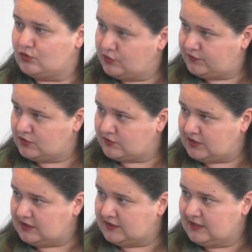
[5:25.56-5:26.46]
of
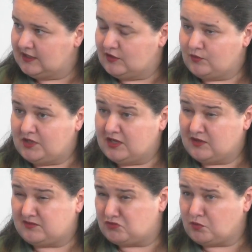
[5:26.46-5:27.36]
Ukraine. We
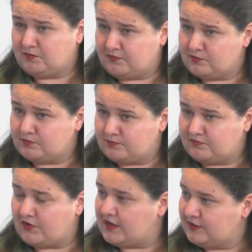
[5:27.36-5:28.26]
are top
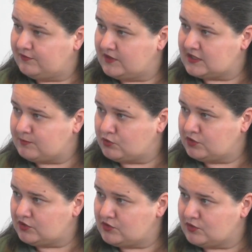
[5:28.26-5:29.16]
five
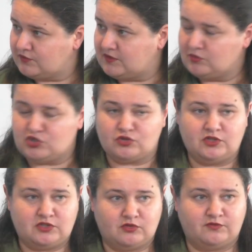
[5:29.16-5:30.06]
exporters of the
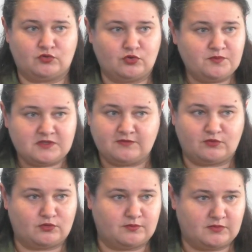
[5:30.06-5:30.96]
majority of crops
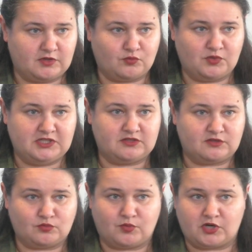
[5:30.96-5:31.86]
from uh,
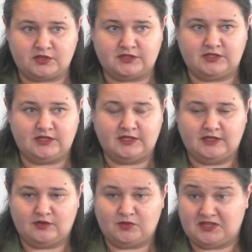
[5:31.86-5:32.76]
wheat to barley.
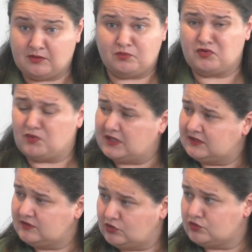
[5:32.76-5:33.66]
We're number
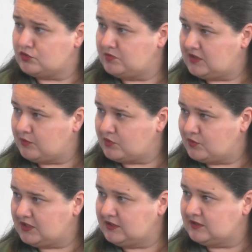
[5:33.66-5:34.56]
one, used to be number
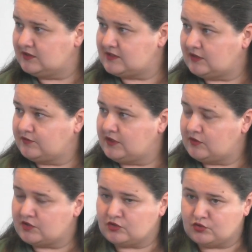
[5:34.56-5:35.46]
one in
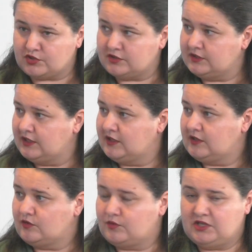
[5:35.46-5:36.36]
sunflower oil.
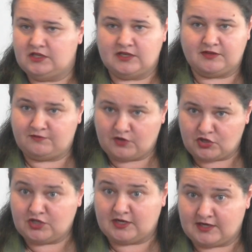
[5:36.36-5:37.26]
We are
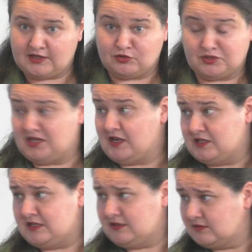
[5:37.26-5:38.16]
very high on
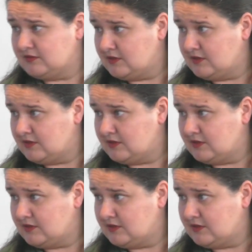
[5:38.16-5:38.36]
honey.